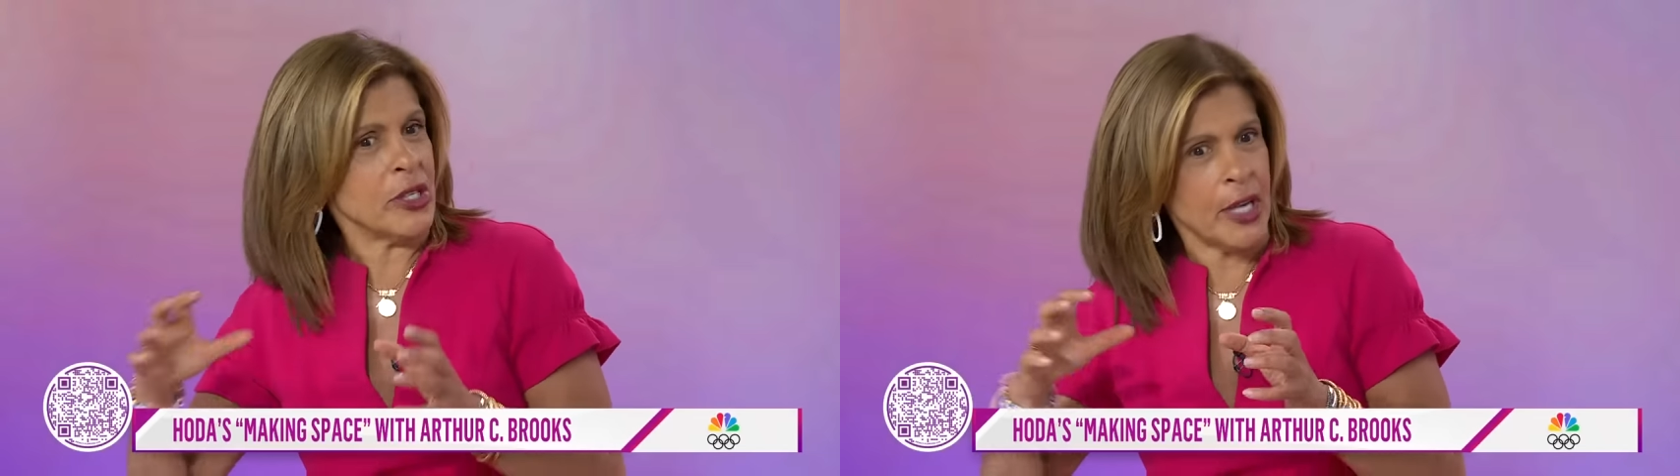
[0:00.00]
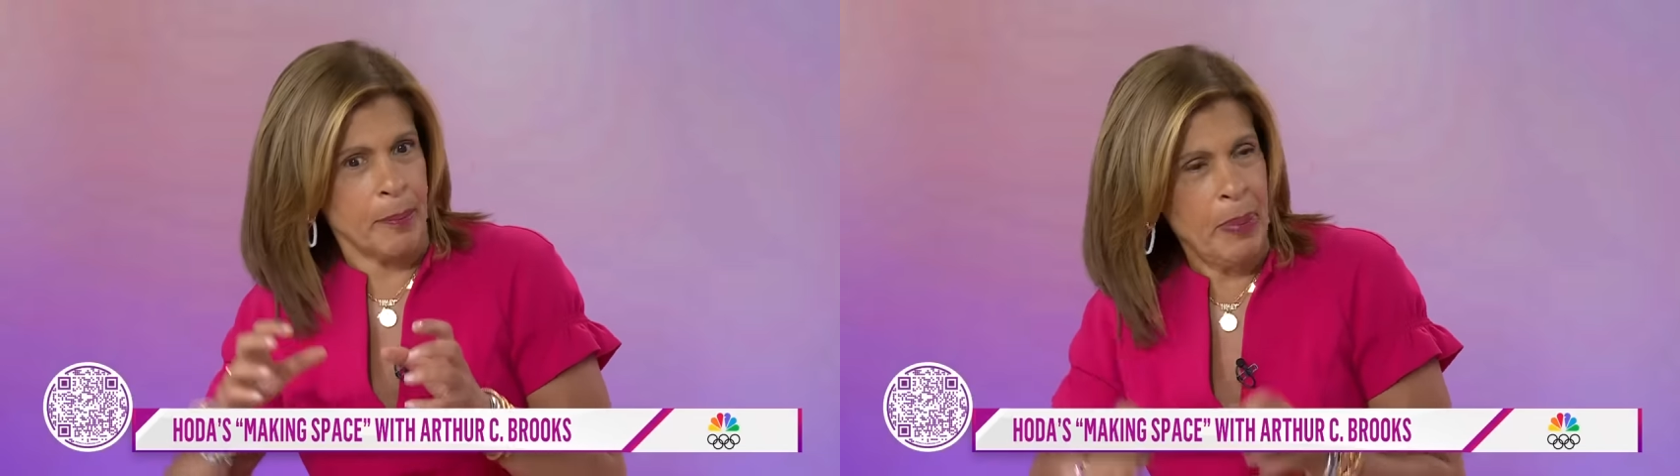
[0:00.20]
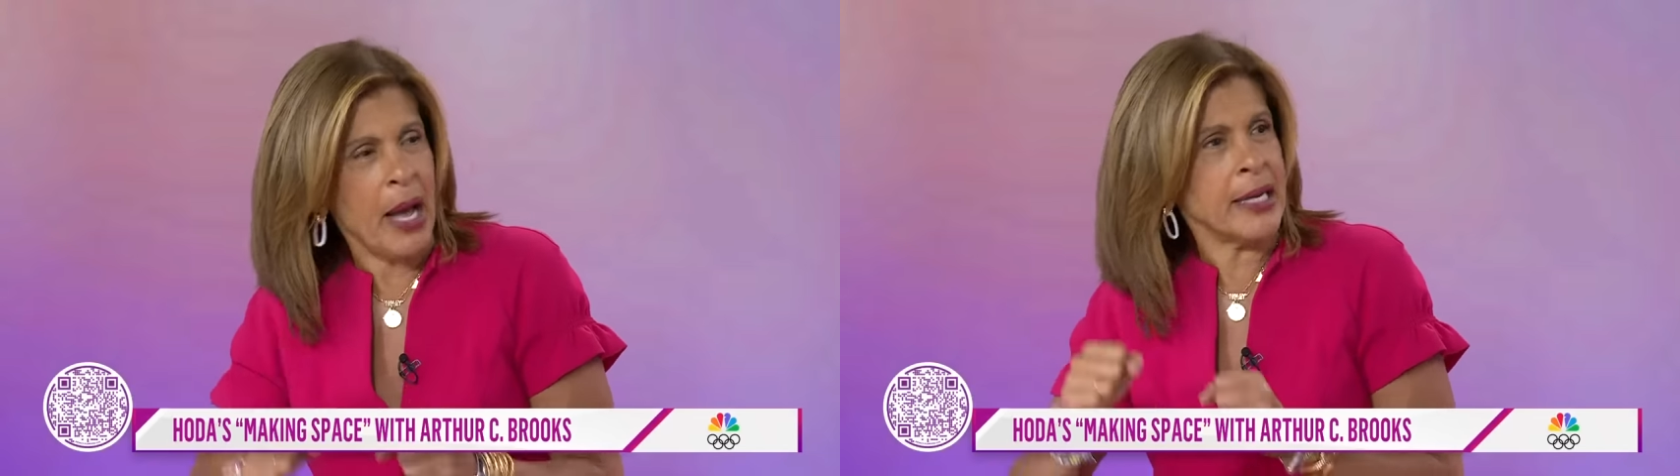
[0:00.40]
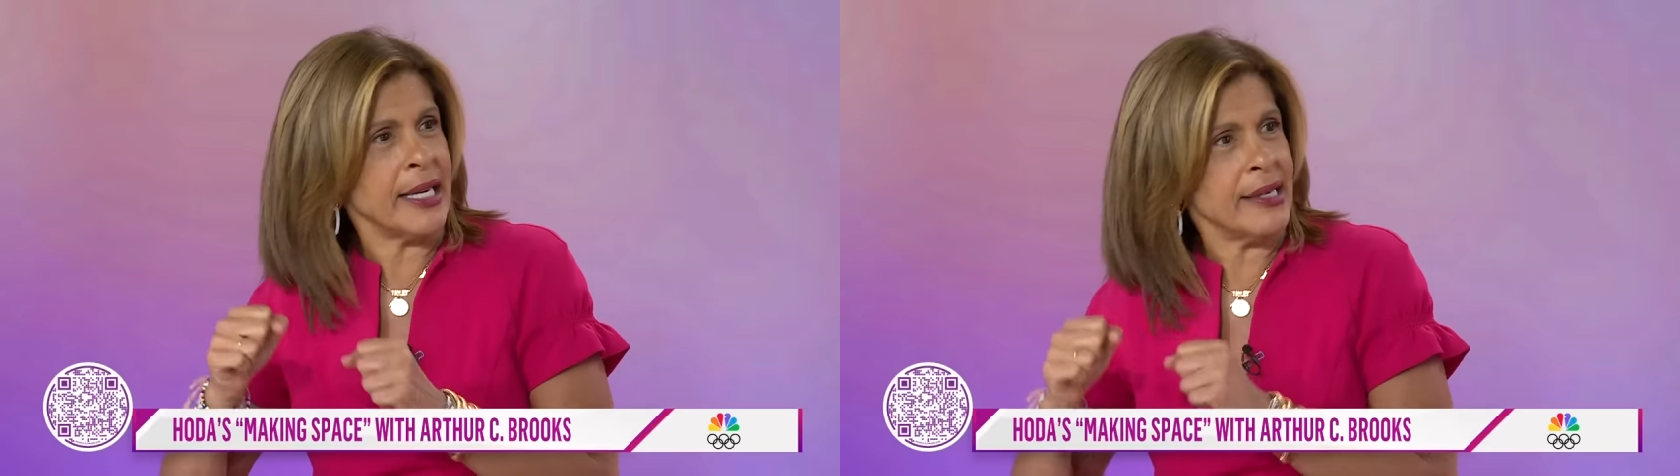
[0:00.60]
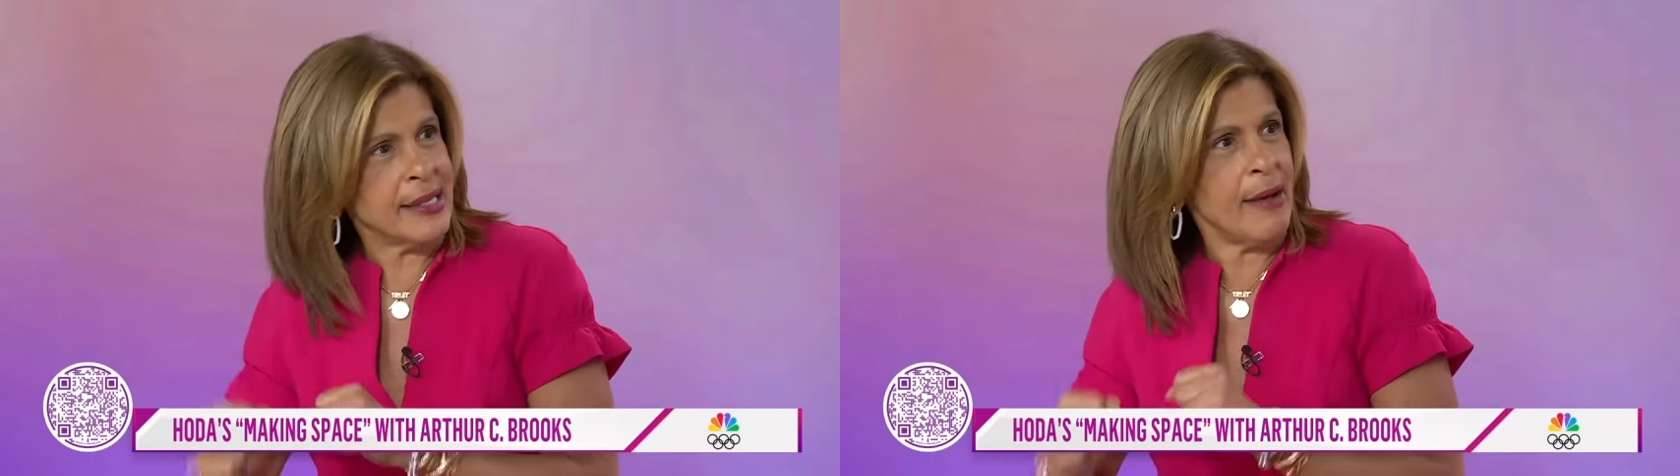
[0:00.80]
It's like
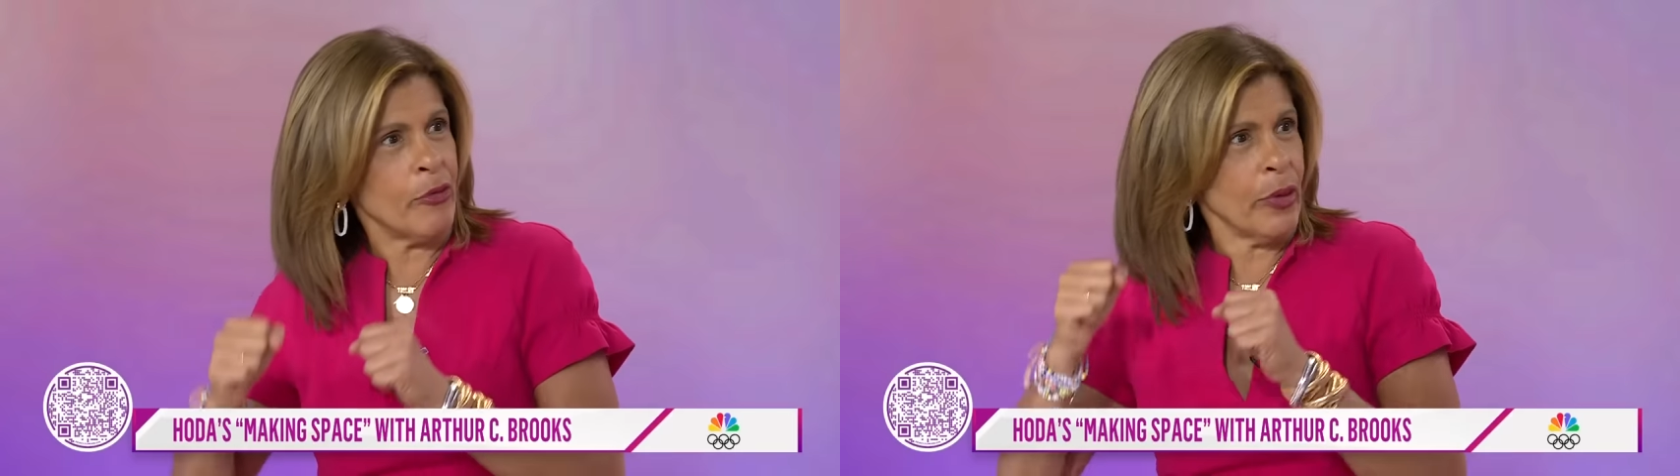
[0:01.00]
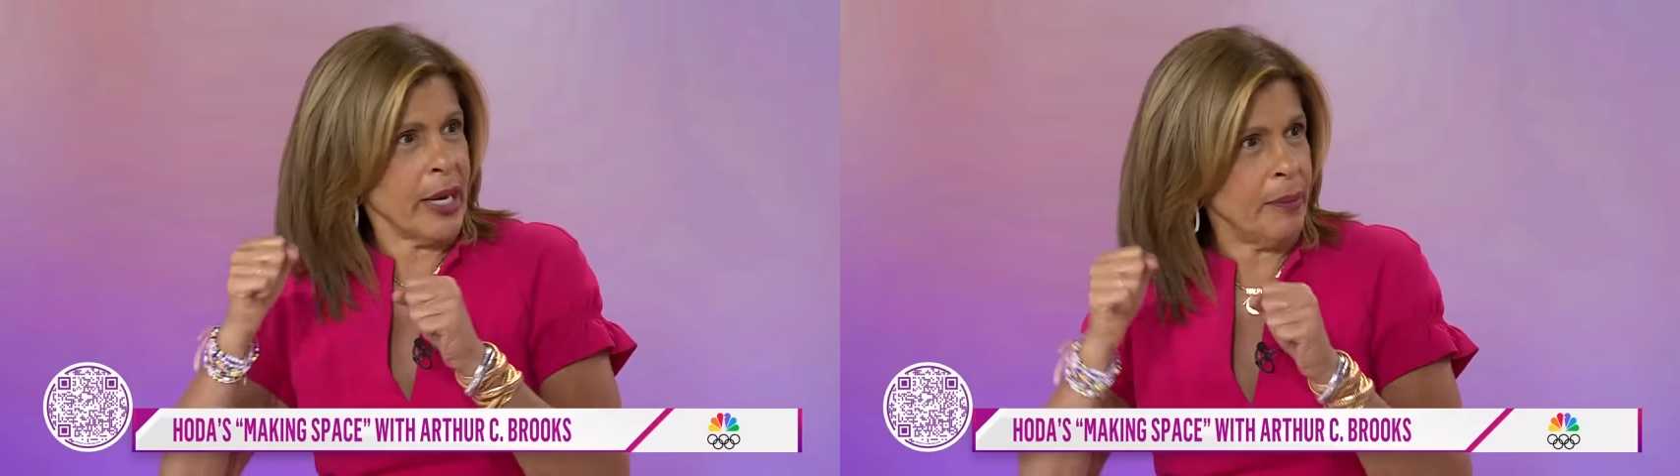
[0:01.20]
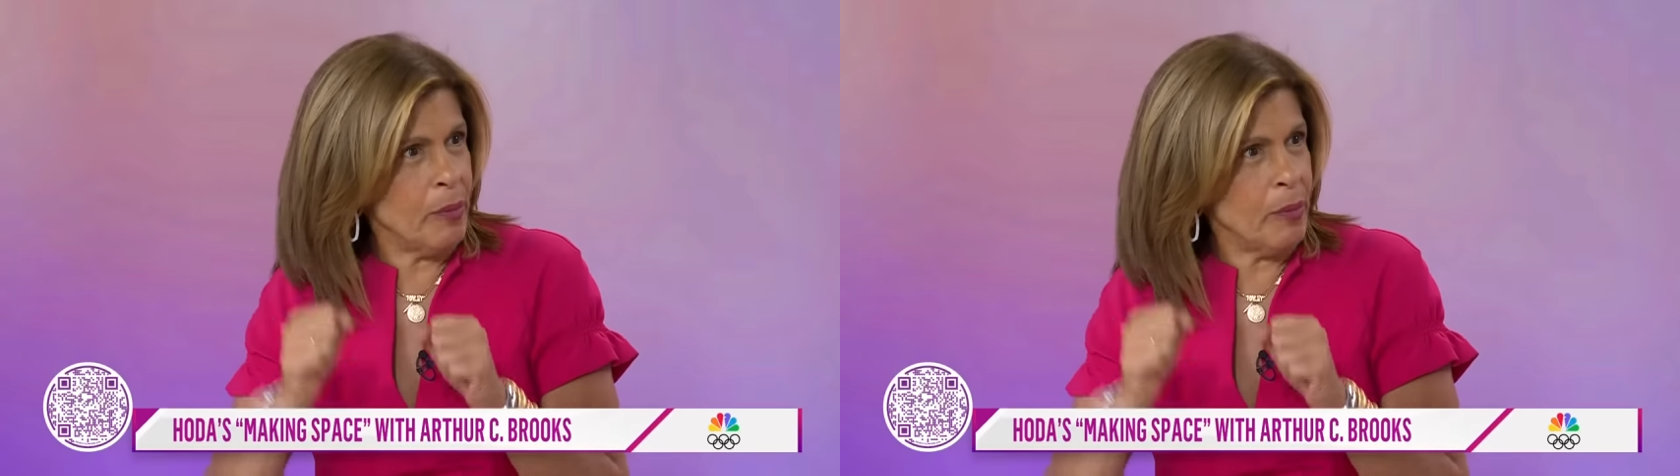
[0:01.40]
bonding, severing.